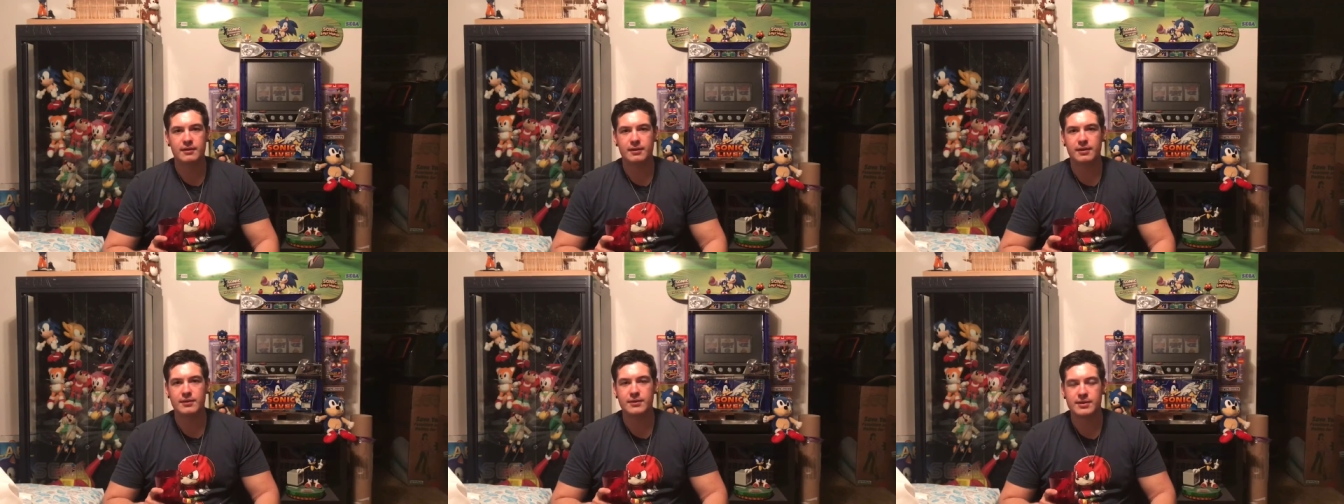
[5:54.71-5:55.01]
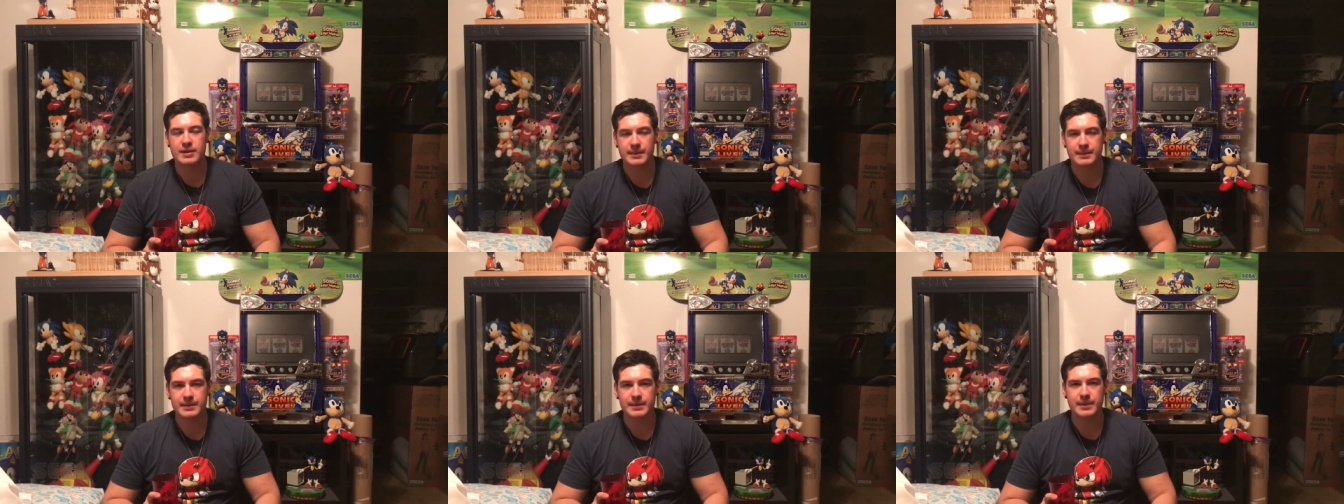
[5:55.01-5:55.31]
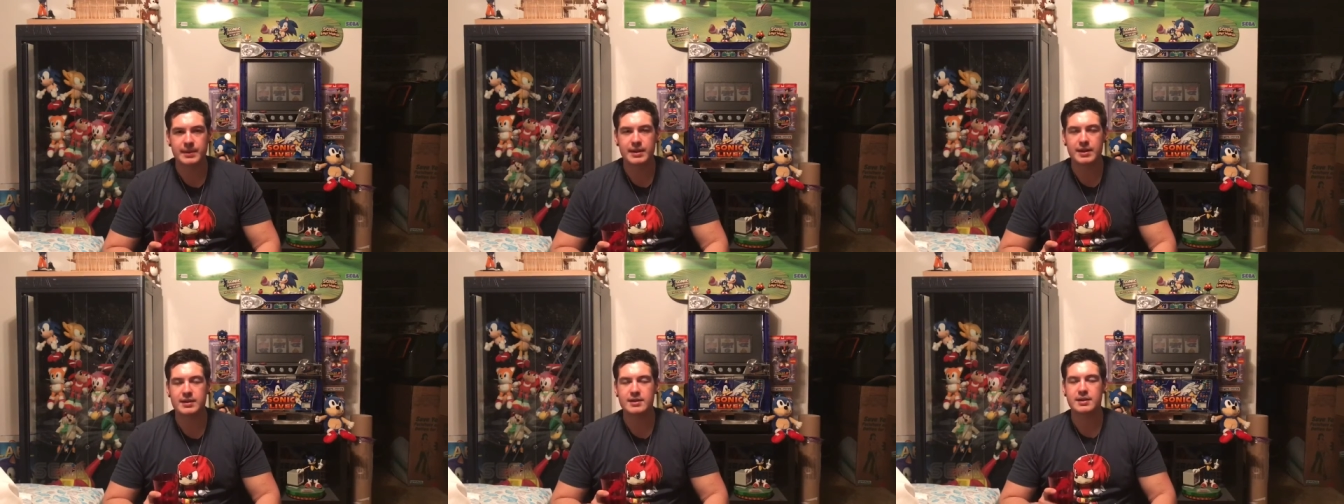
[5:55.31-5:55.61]
do something
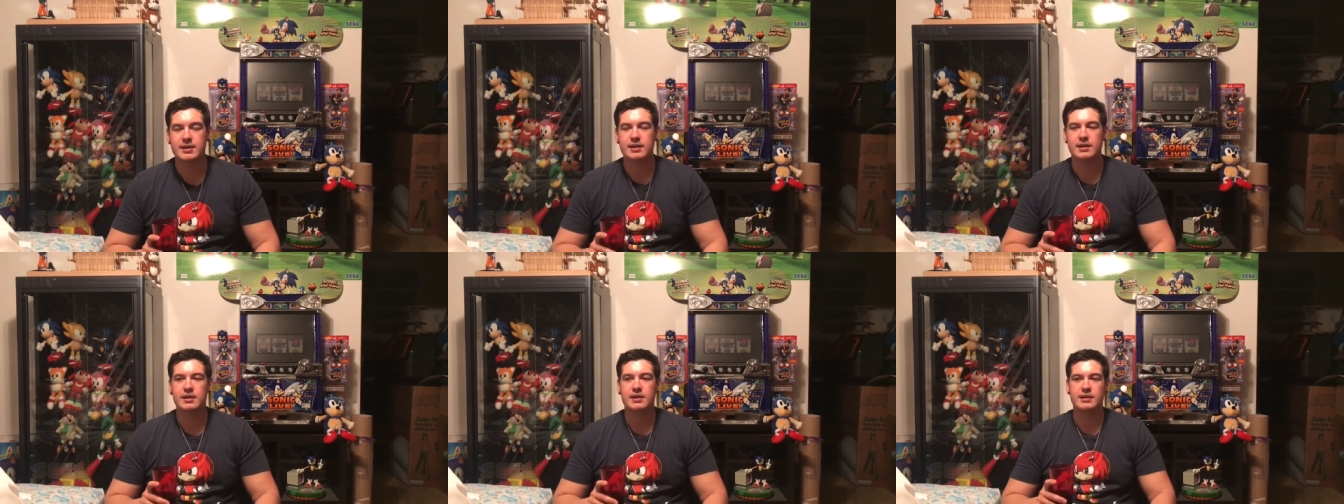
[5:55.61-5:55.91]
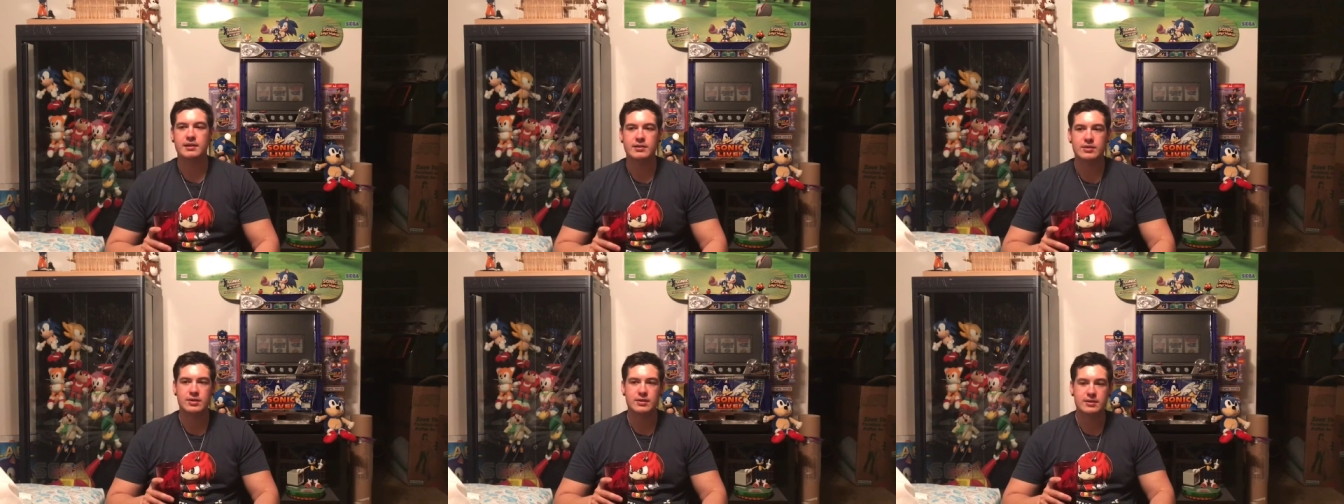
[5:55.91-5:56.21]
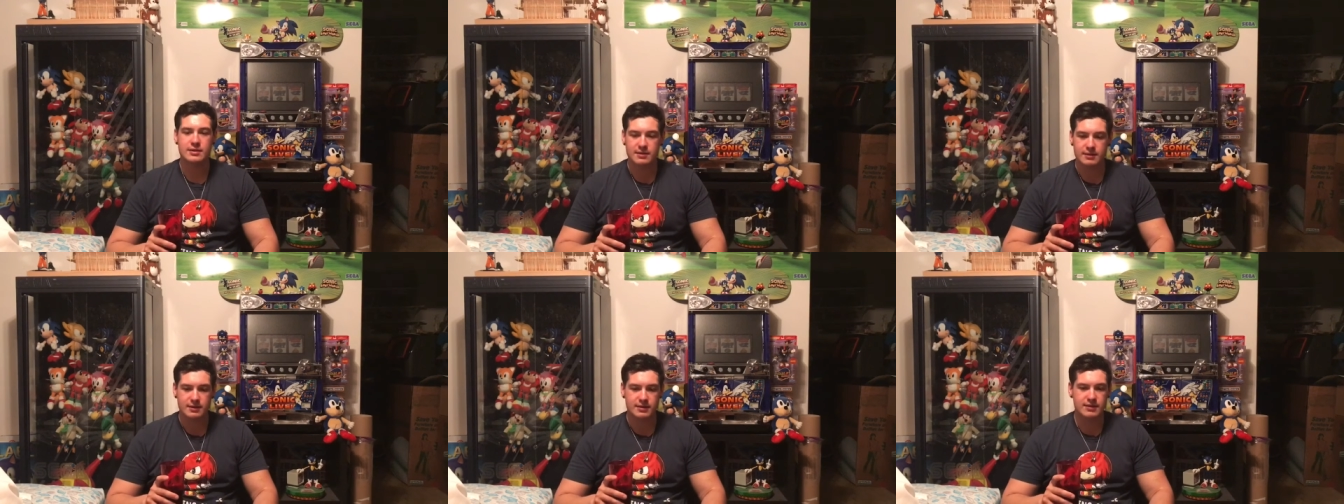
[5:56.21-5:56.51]
with Disney again,
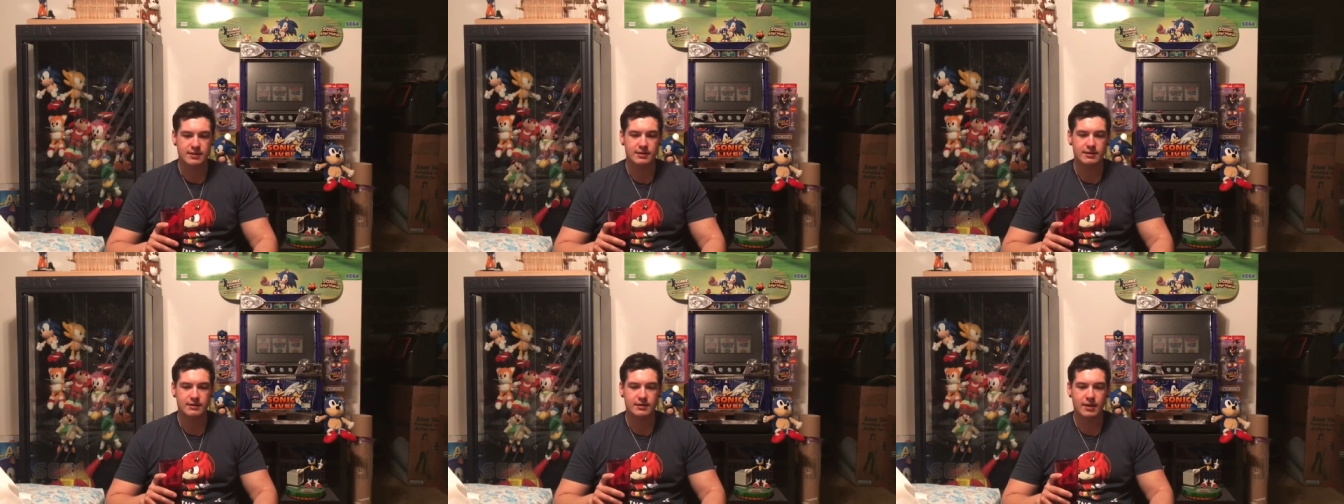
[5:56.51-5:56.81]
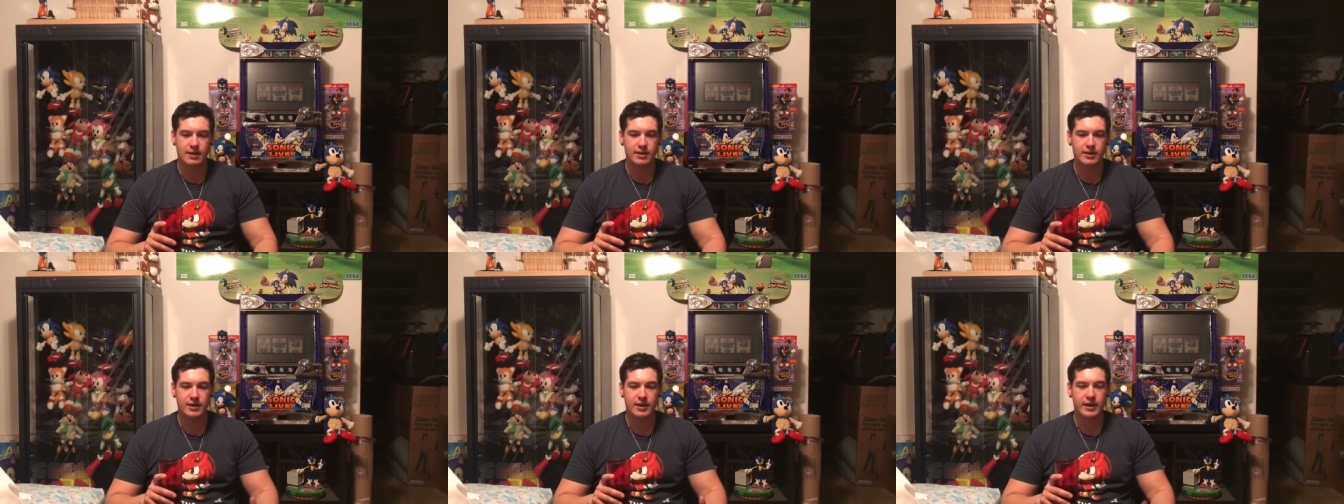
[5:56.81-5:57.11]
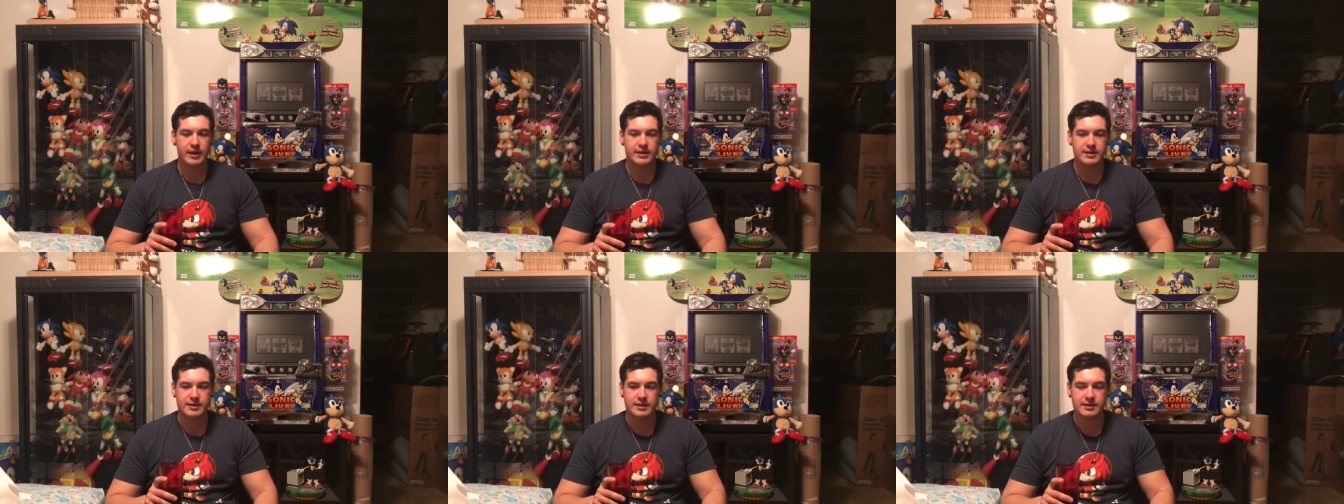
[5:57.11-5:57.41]
just so all you
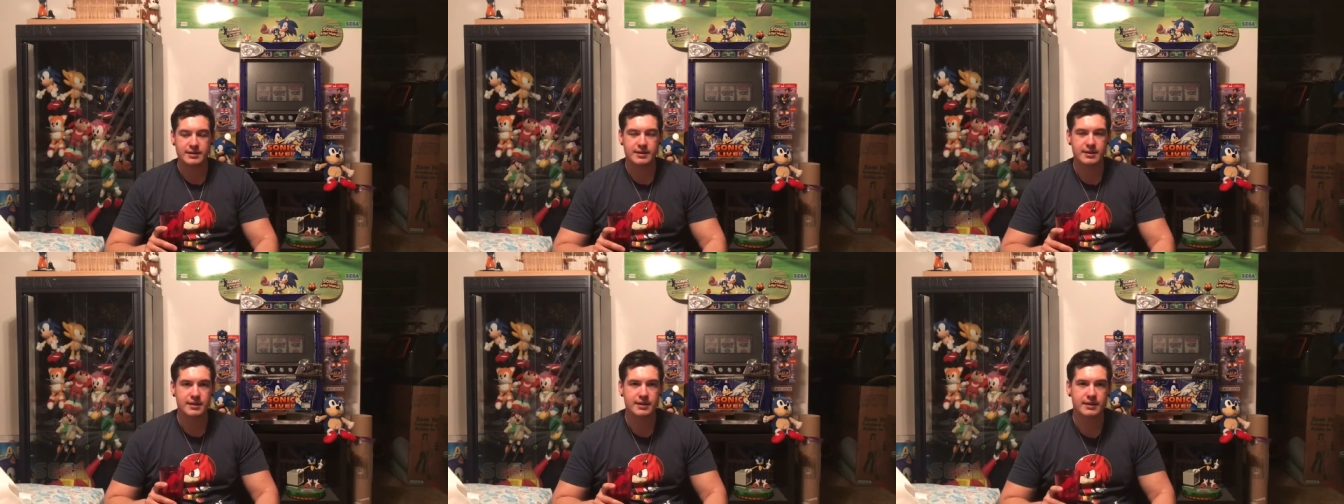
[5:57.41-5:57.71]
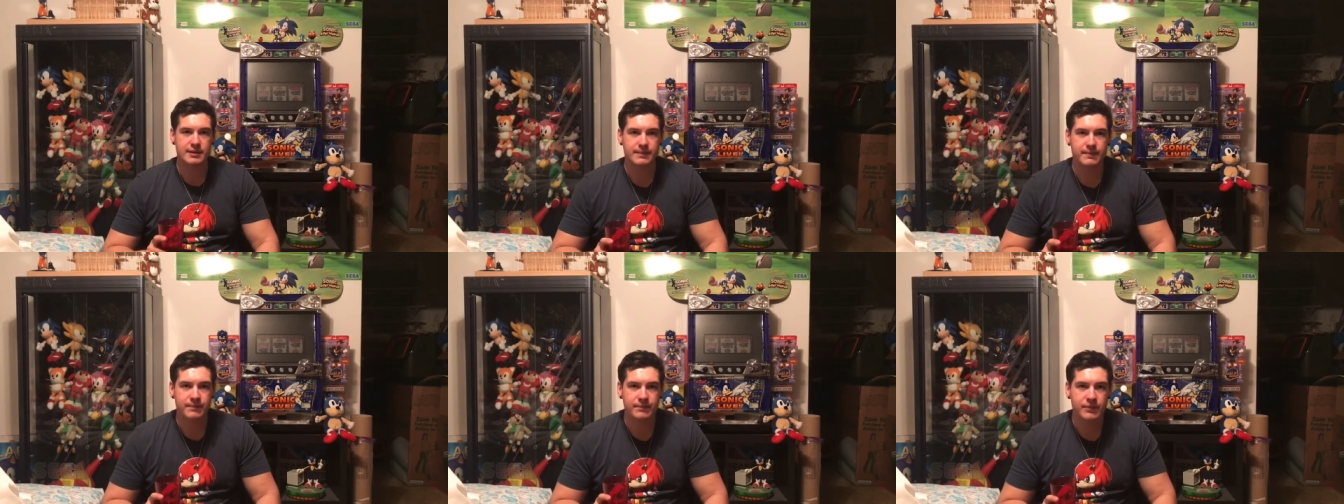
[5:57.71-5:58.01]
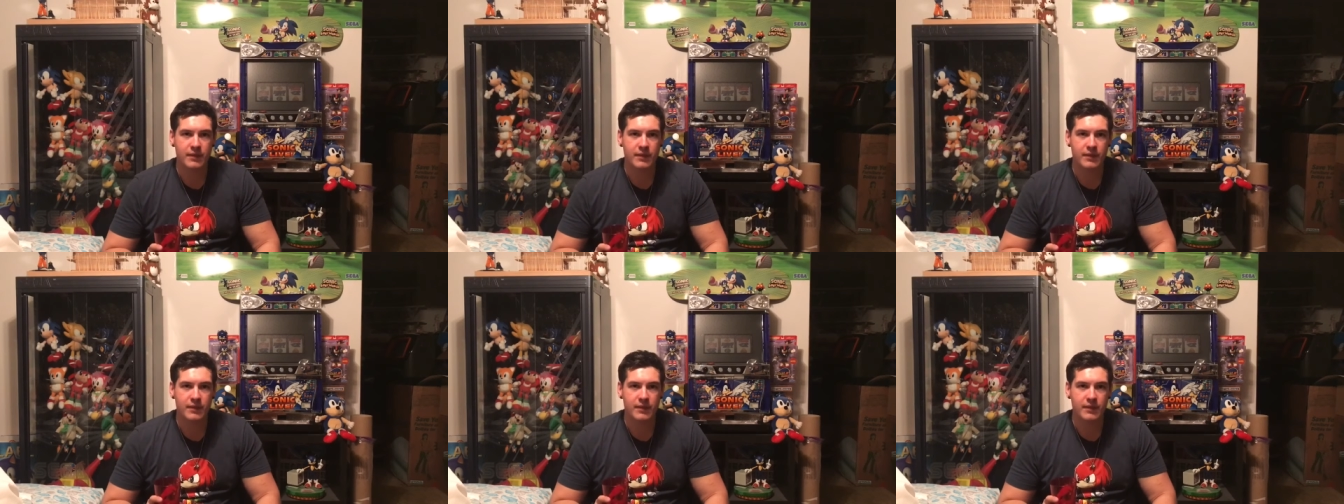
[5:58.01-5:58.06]
guys can see it.